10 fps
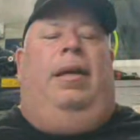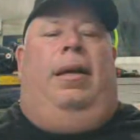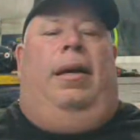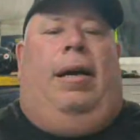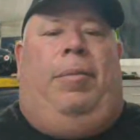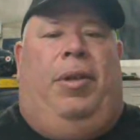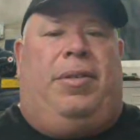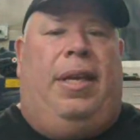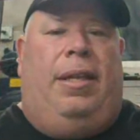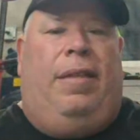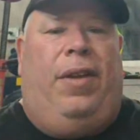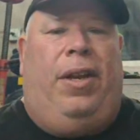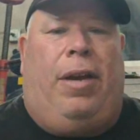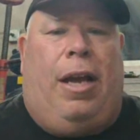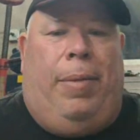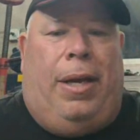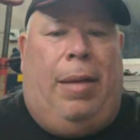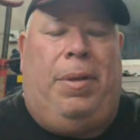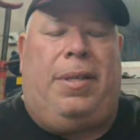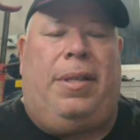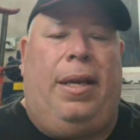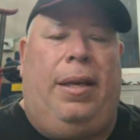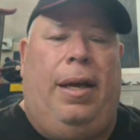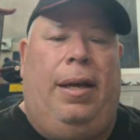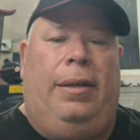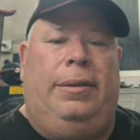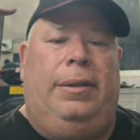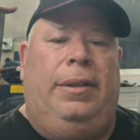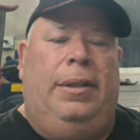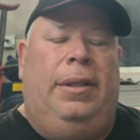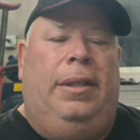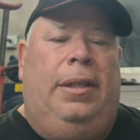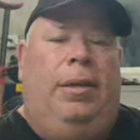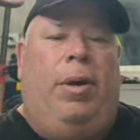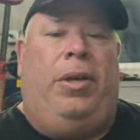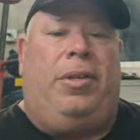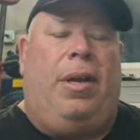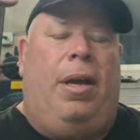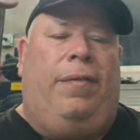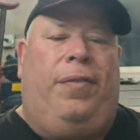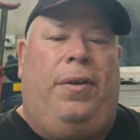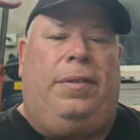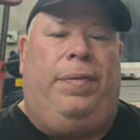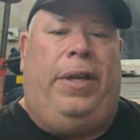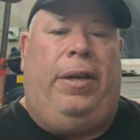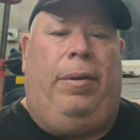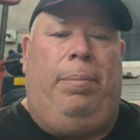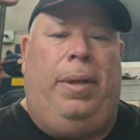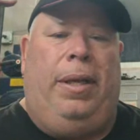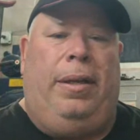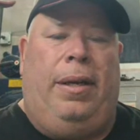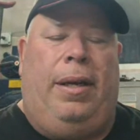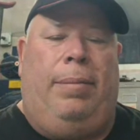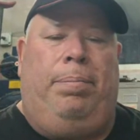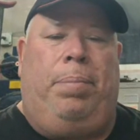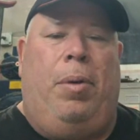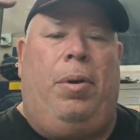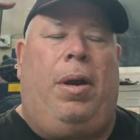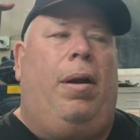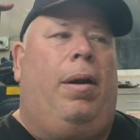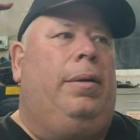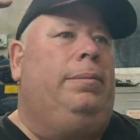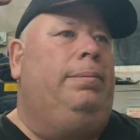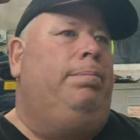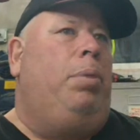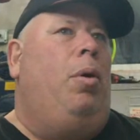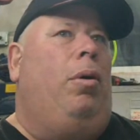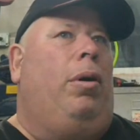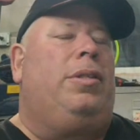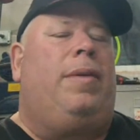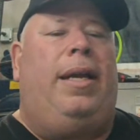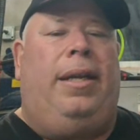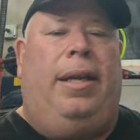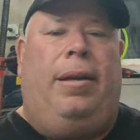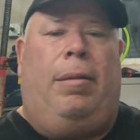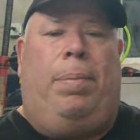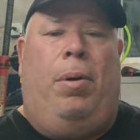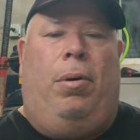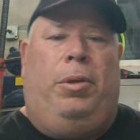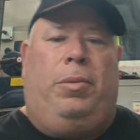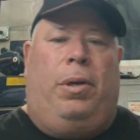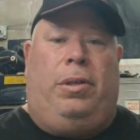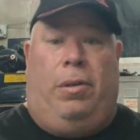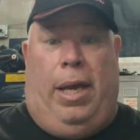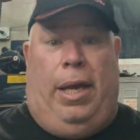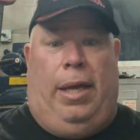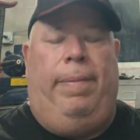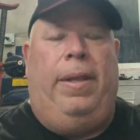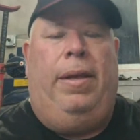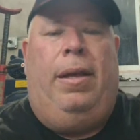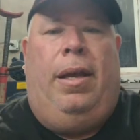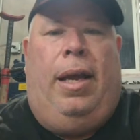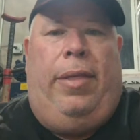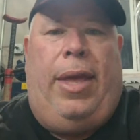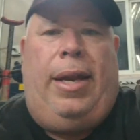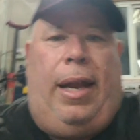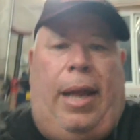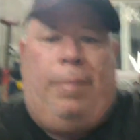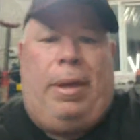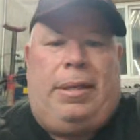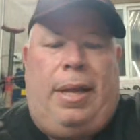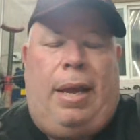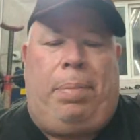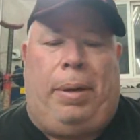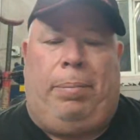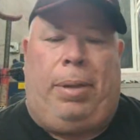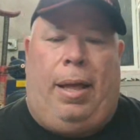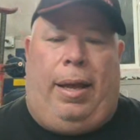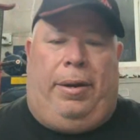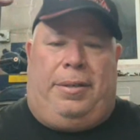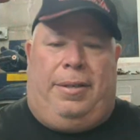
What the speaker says: You'll see it in the video coming up. This thing, well, you saw in the first video, it broke our puller, so I had to get another puller, which worked great. And then it ate my snap ring pliers.